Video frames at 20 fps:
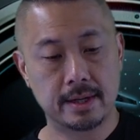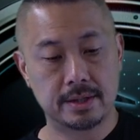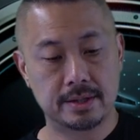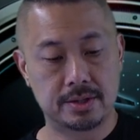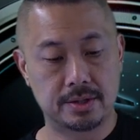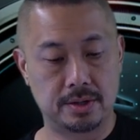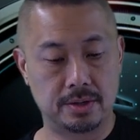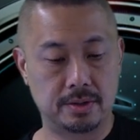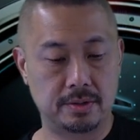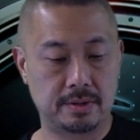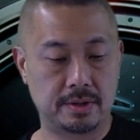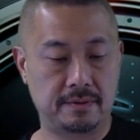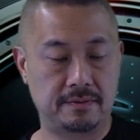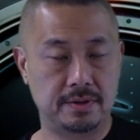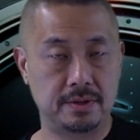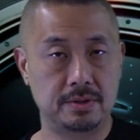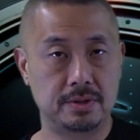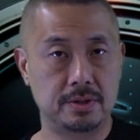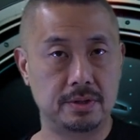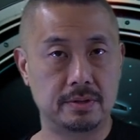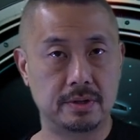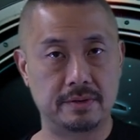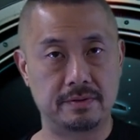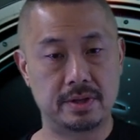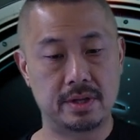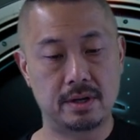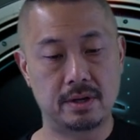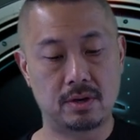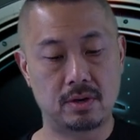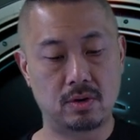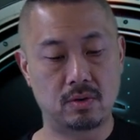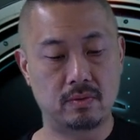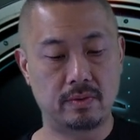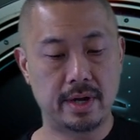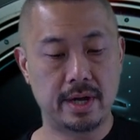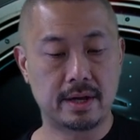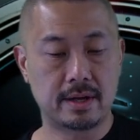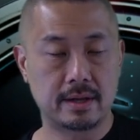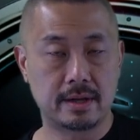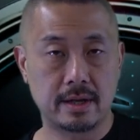So if you do everything
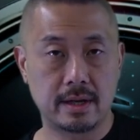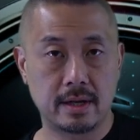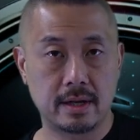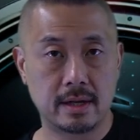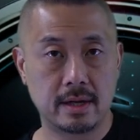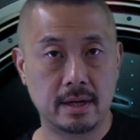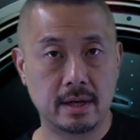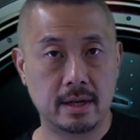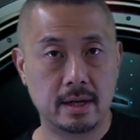correctly,